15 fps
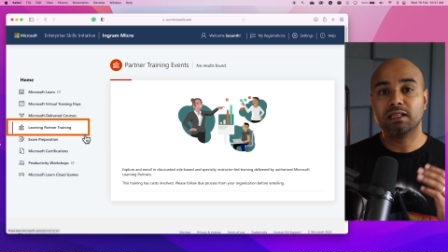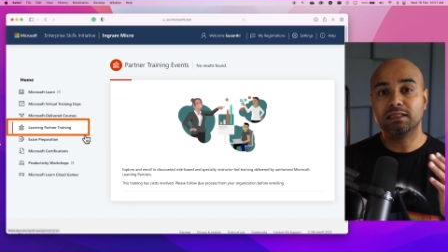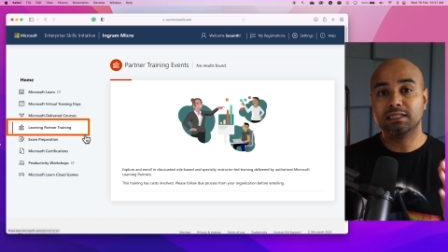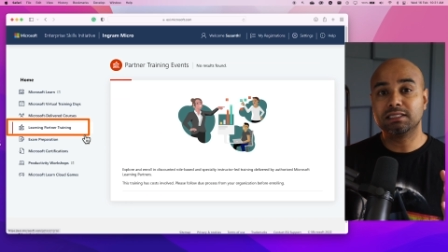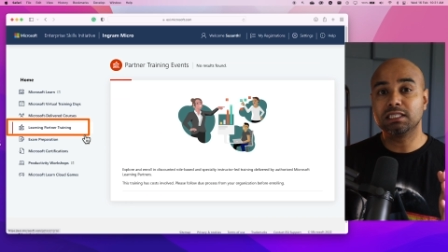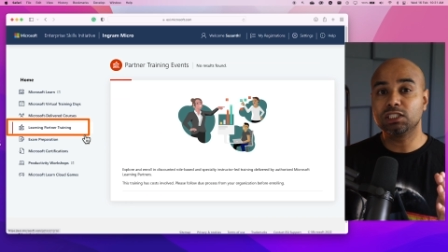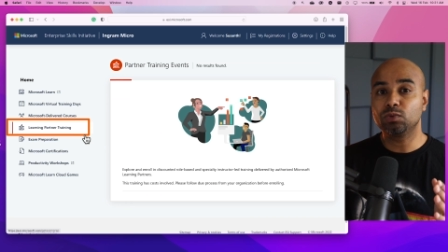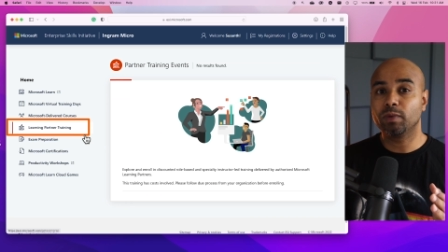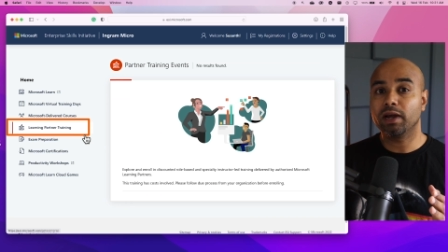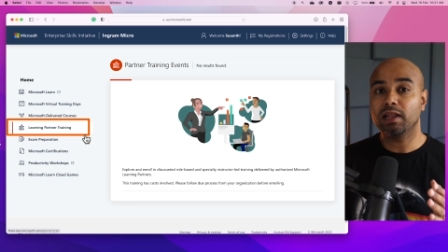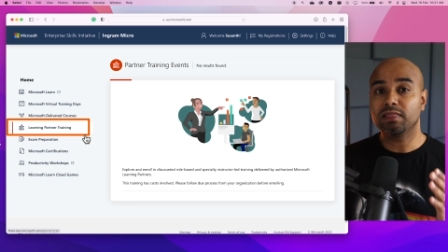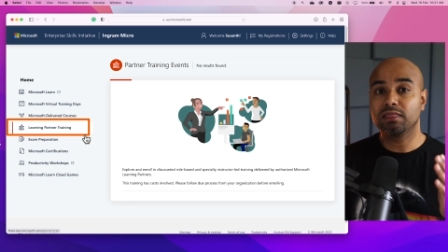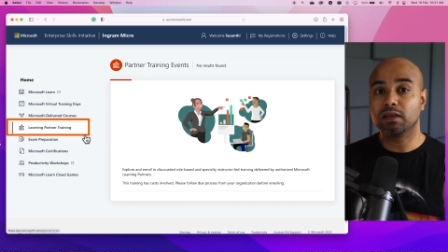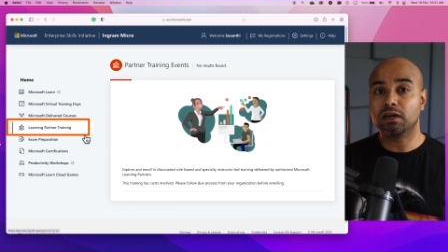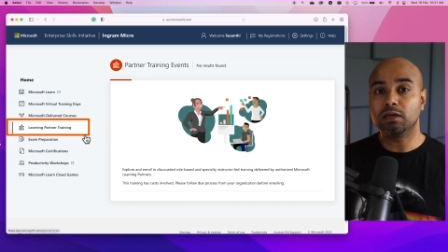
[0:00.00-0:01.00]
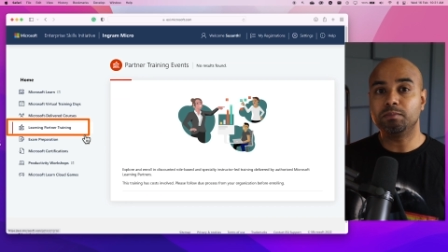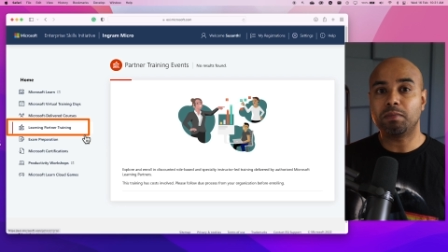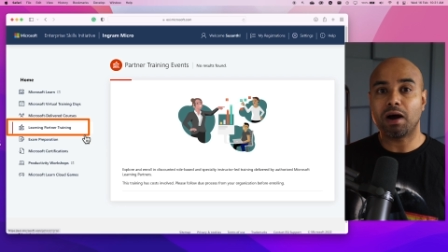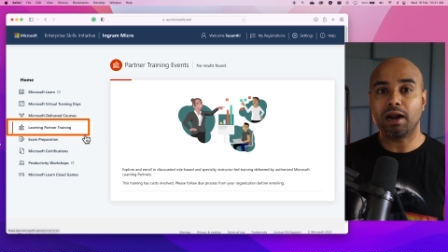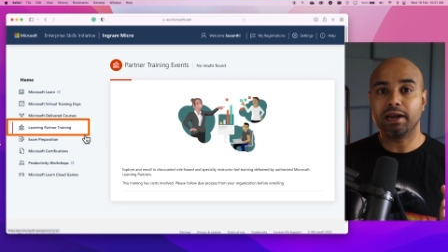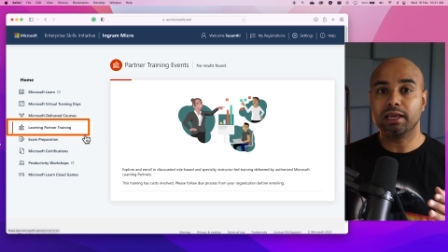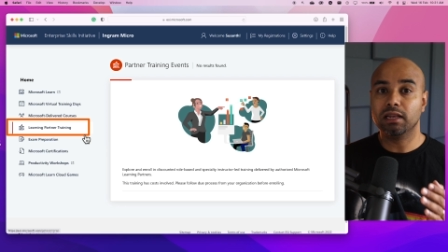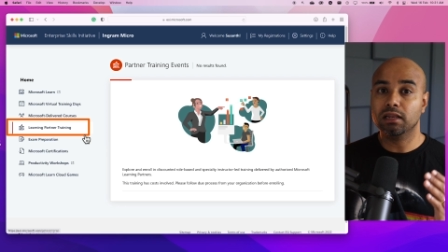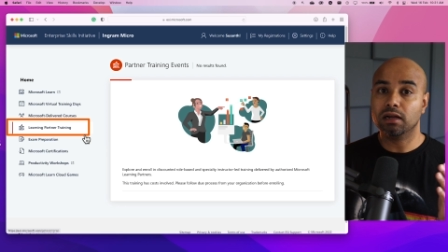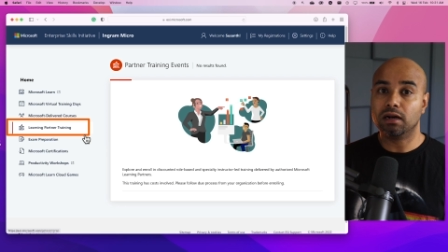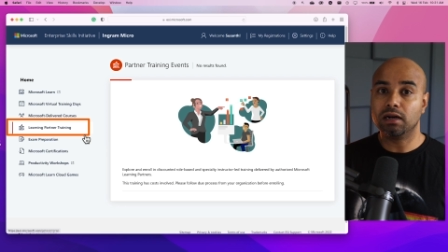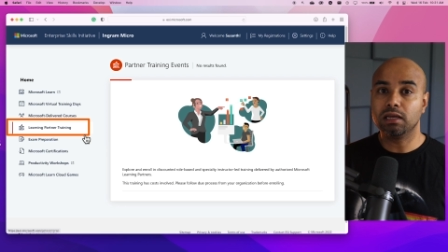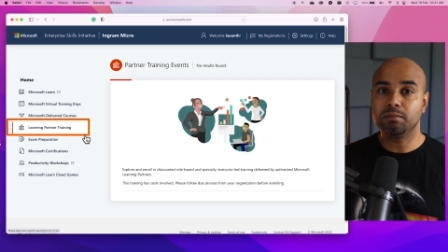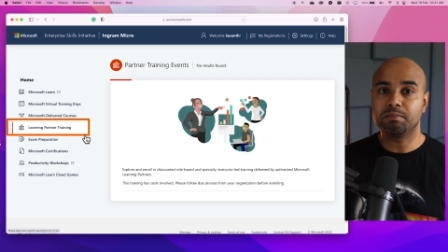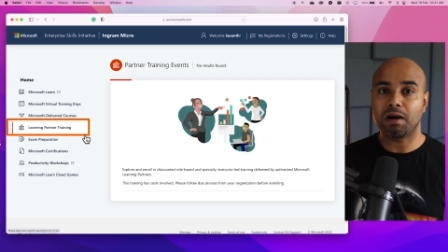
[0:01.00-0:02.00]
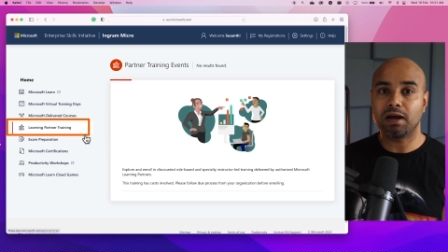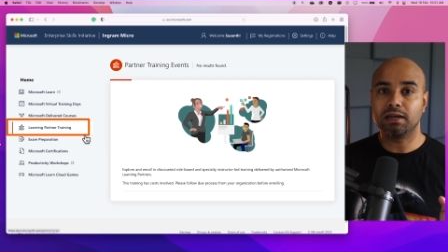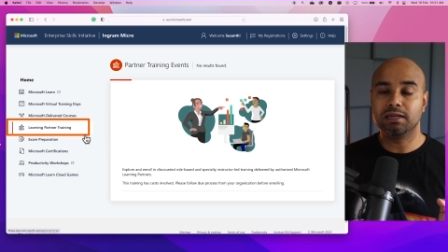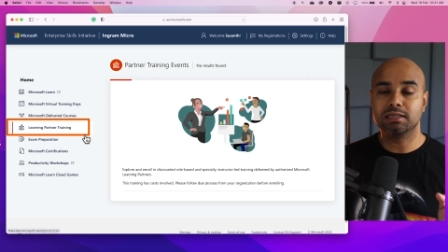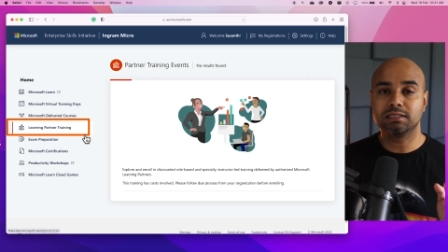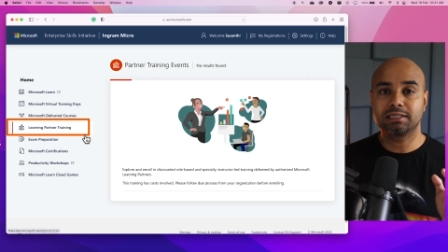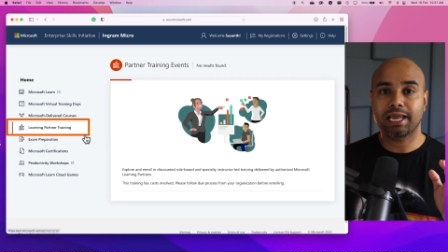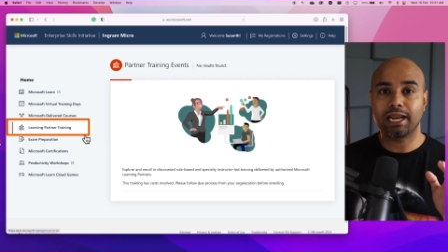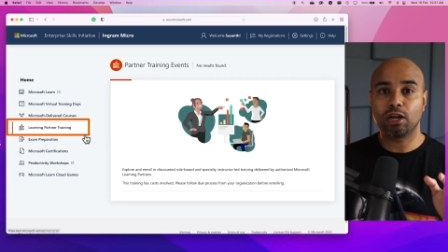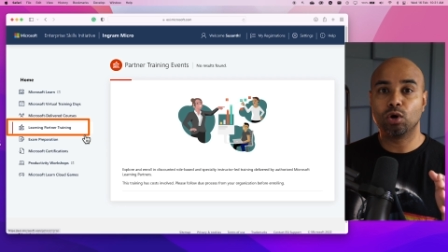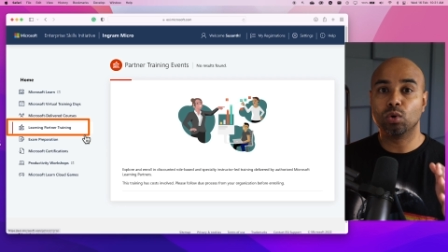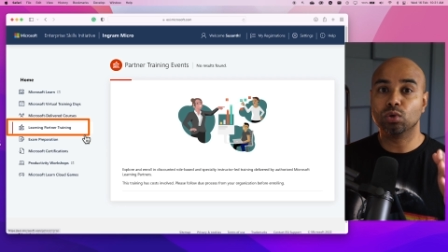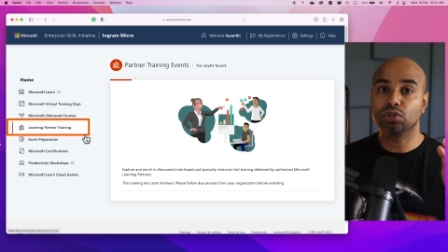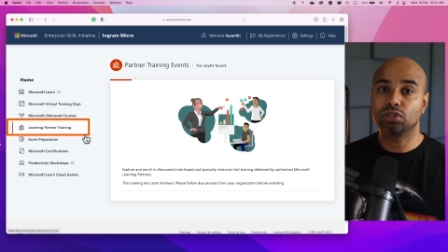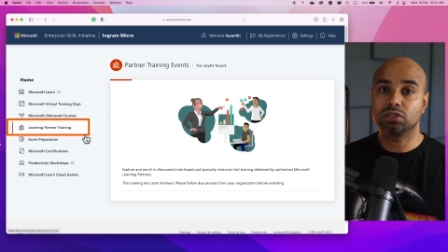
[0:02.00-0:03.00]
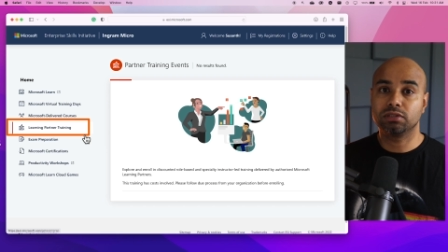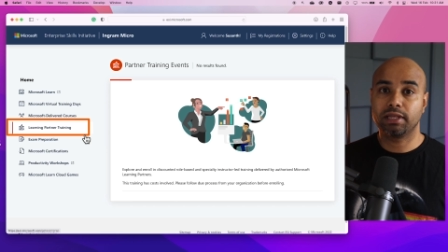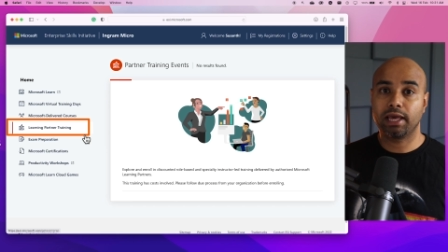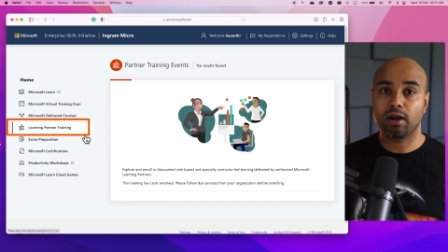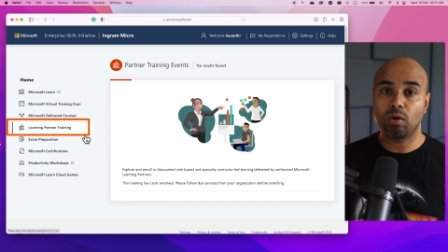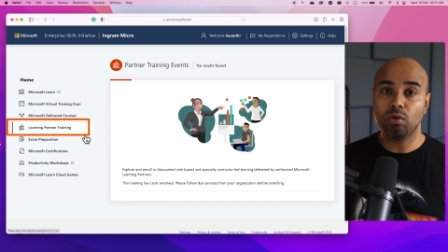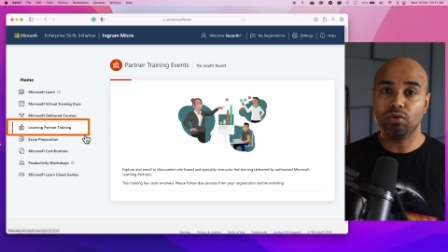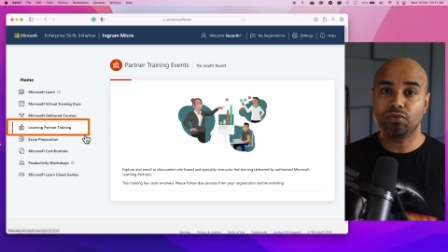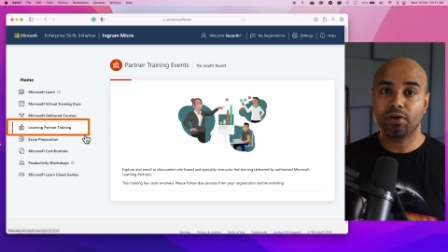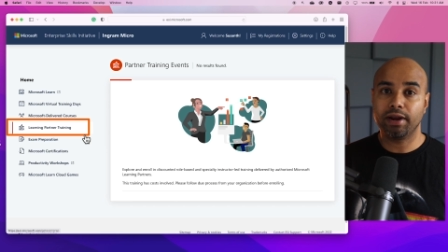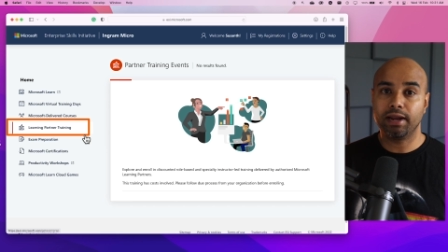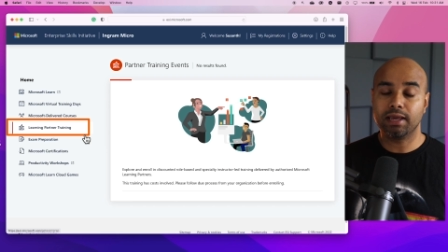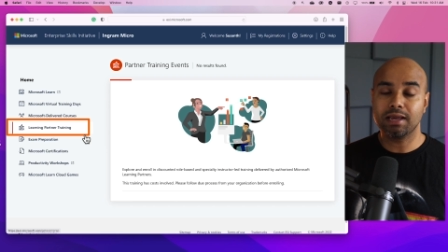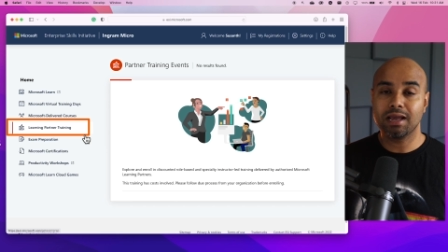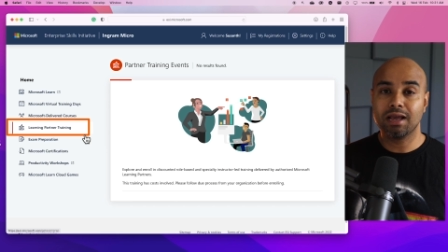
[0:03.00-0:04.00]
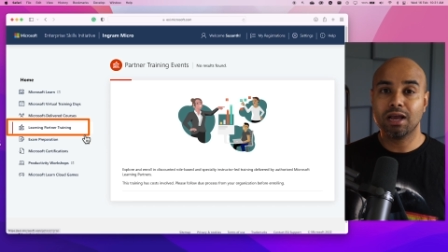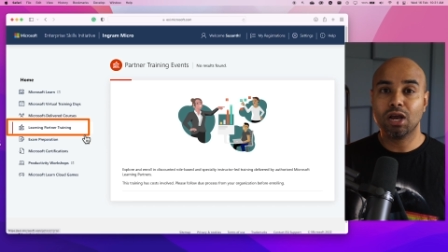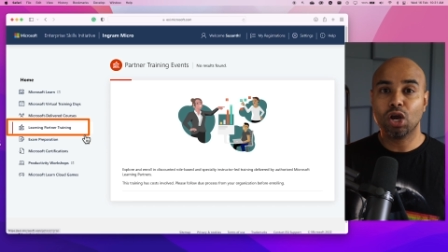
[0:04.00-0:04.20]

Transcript: This is where third party learning partners can host their own training.